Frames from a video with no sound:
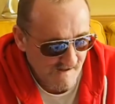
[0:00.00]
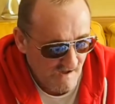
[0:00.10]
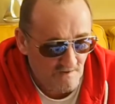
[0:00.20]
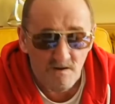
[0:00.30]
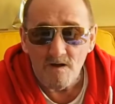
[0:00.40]

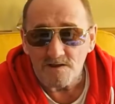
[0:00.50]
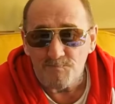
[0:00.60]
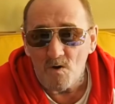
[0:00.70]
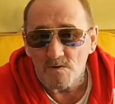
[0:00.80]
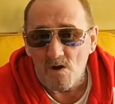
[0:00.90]
and I
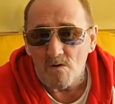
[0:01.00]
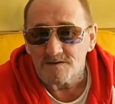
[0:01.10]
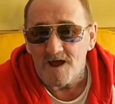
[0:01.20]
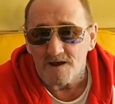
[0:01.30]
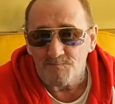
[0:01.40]
suppose all
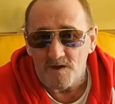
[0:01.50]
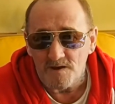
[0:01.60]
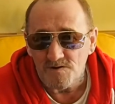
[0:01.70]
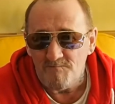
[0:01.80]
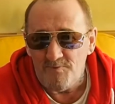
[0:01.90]
taxpayers,
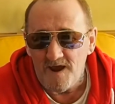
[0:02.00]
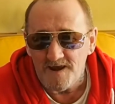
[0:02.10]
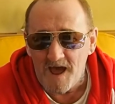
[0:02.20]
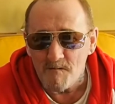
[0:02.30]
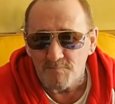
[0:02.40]
you paid
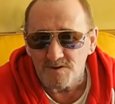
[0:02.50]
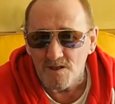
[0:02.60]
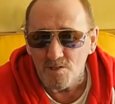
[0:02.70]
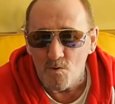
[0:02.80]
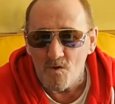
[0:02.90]

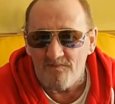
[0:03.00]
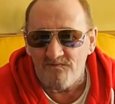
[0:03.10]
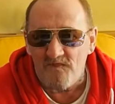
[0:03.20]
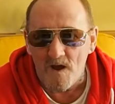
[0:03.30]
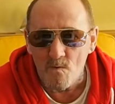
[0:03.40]
absolute
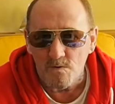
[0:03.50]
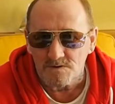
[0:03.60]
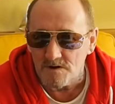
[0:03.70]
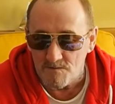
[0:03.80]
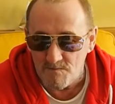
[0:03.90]

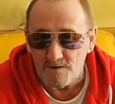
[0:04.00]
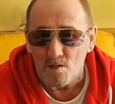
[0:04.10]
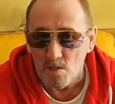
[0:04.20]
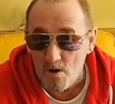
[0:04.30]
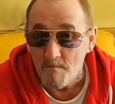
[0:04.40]
thousands, and a
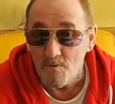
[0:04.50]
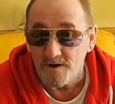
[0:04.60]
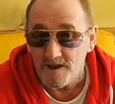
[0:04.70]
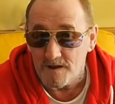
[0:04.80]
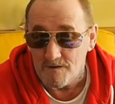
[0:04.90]
lot of money
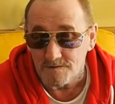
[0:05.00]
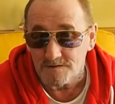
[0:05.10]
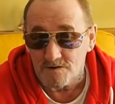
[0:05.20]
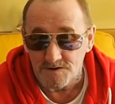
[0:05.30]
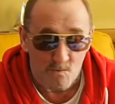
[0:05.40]
it cost,
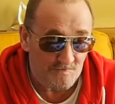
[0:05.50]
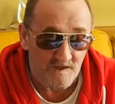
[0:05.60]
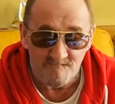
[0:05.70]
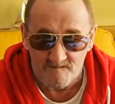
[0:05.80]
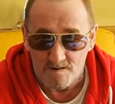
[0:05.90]
because I was there
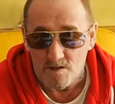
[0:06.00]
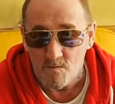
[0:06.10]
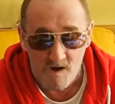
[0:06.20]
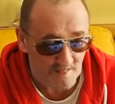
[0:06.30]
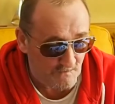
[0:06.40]
for a long
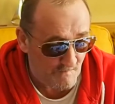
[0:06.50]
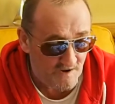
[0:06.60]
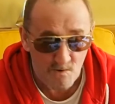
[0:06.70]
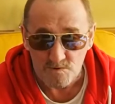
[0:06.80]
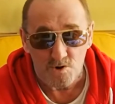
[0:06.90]
while, it was me
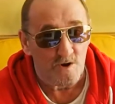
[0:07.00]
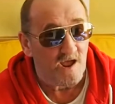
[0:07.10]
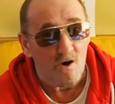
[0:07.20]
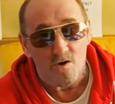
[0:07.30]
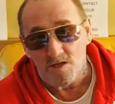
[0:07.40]
who dug it
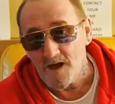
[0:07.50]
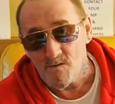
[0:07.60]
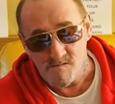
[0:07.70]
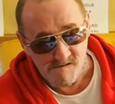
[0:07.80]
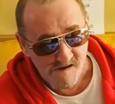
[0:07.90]
all
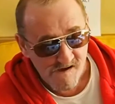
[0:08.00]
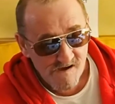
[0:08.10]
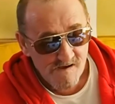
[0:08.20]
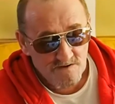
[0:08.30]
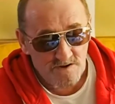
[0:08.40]
out.
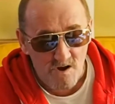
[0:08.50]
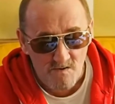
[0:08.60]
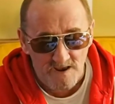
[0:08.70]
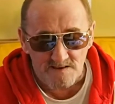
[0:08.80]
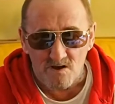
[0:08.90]
So
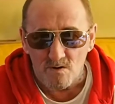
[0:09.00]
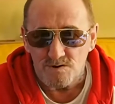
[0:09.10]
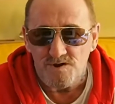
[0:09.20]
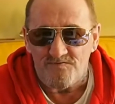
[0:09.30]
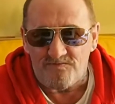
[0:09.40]
it's cost
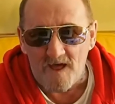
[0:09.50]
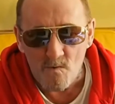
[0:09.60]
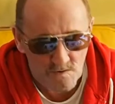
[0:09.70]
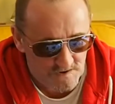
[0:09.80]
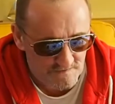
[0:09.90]
you
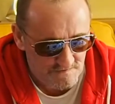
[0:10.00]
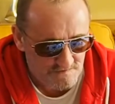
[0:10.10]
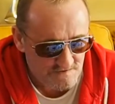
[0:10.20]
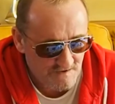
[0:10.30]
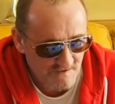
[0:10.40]

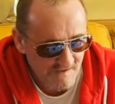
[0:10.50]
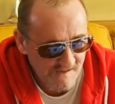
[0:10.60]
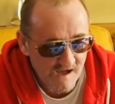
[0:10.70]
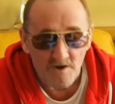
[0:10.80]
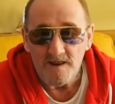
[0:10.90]
thousands,
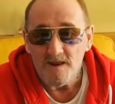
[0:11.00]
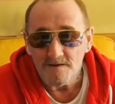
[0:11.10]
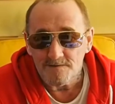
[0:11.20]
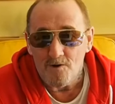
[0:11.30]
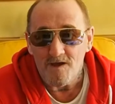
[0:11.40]
and it
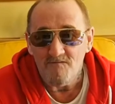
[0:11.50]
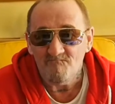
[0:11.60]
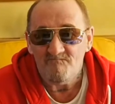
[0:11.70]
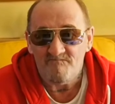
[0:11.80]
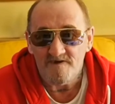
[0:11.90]
is not even
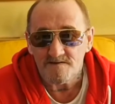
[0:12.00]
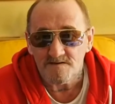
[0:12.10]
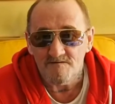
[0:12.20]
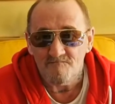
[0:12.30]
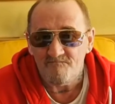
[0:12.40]
fit
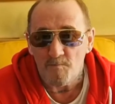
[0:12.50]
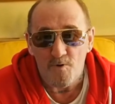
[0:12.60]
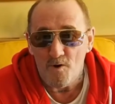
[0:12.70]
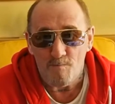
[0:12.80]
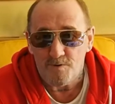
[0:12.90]
for
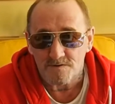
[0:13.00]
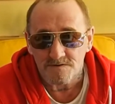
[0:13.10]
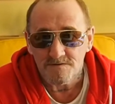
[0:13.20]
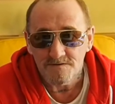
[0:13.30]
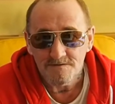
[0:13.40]

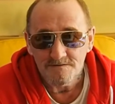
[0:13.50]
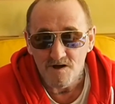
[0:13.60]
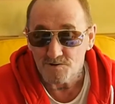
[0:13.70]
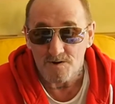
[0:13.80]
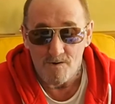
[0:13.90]
purpose
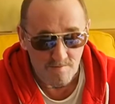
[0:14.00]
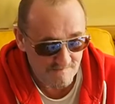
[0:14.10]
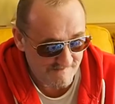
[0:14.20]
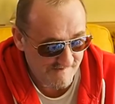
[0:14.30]
at all.